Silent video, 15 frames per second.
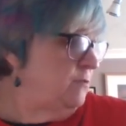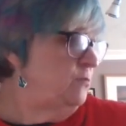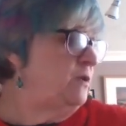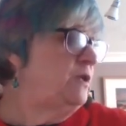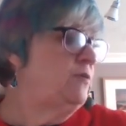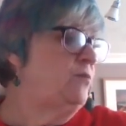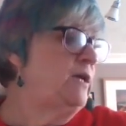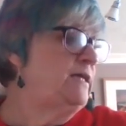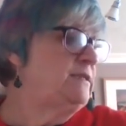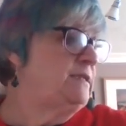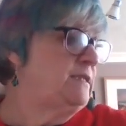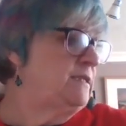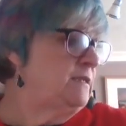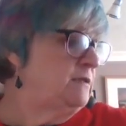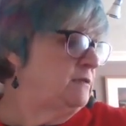them with the
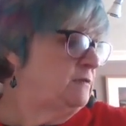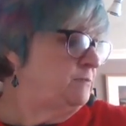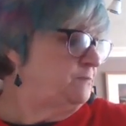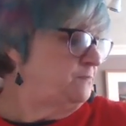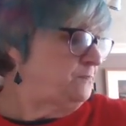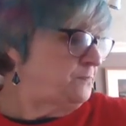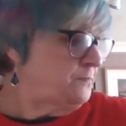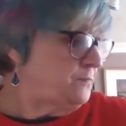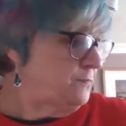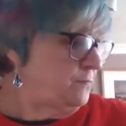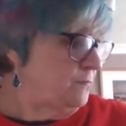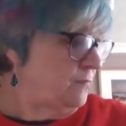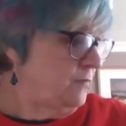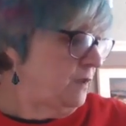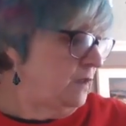wedding
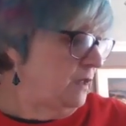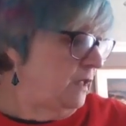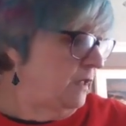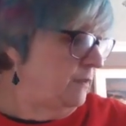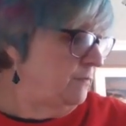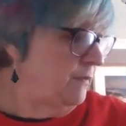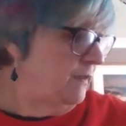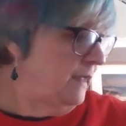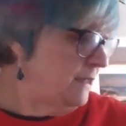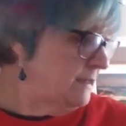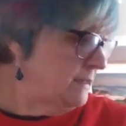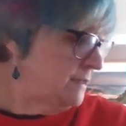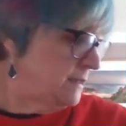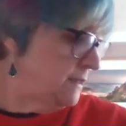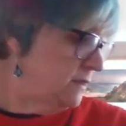
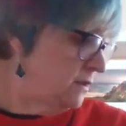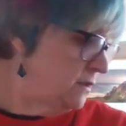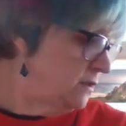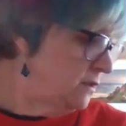things.